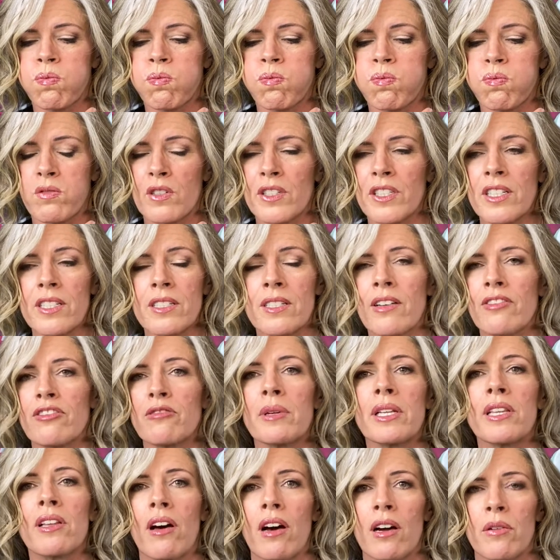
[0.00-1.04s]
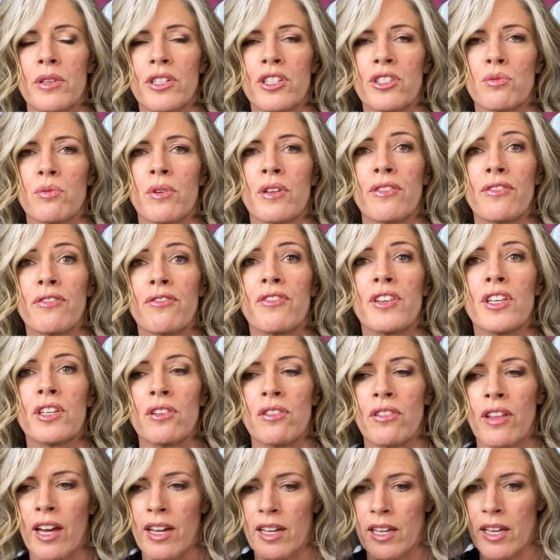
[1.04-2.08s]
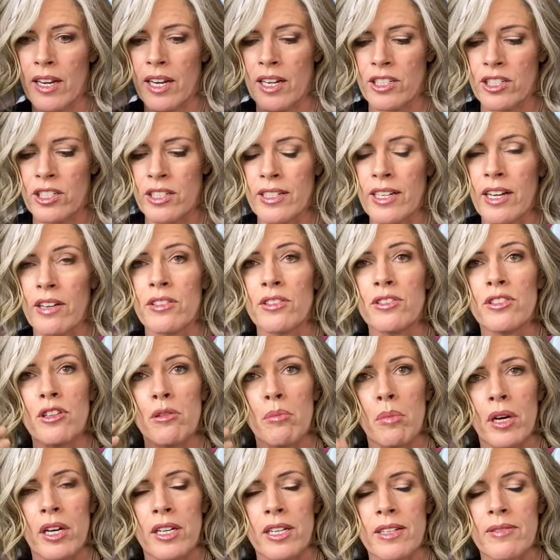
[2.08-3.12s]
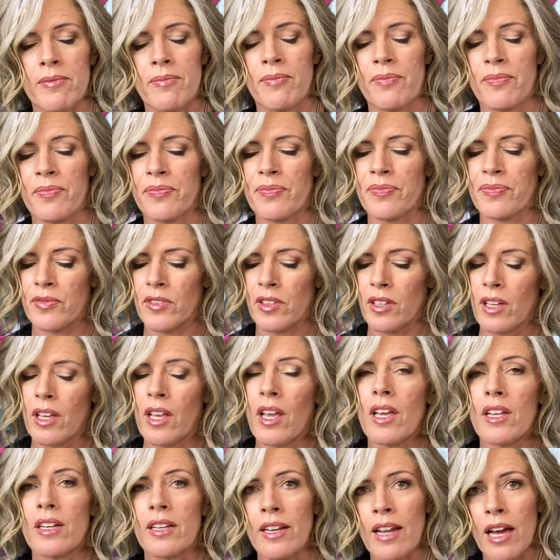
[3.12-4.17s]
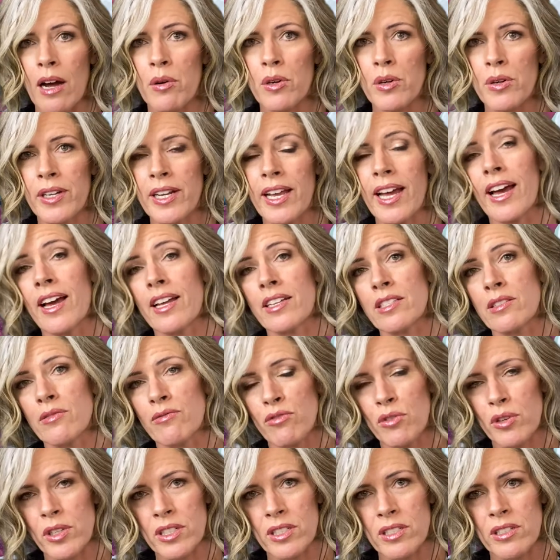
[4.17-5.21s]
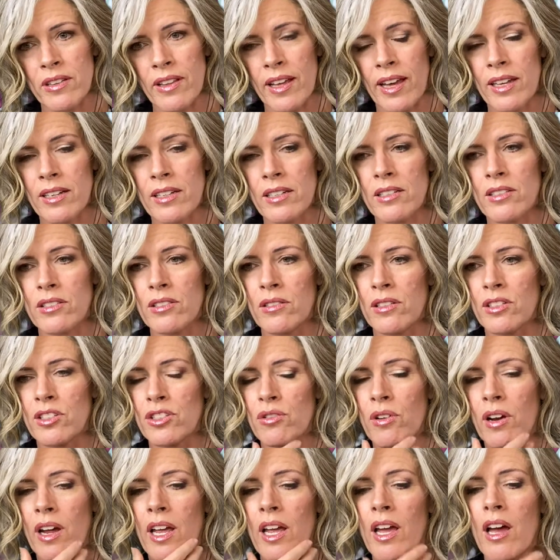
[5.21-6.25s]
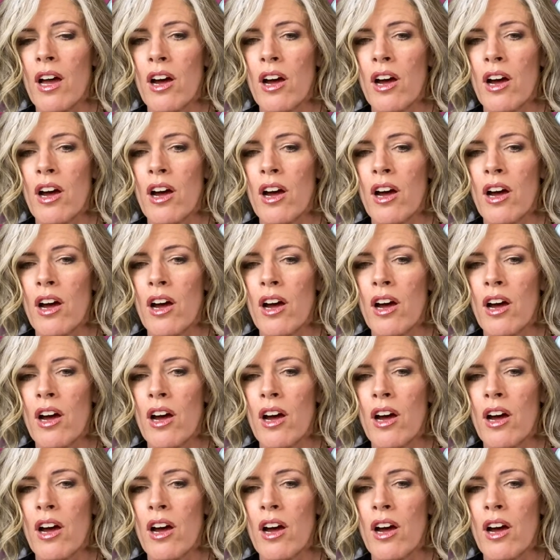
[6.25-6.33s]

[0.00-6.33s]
It doesn't have to be long. We just want to feel that connection down into the body. Now we're going to add some voice to that. So let's try.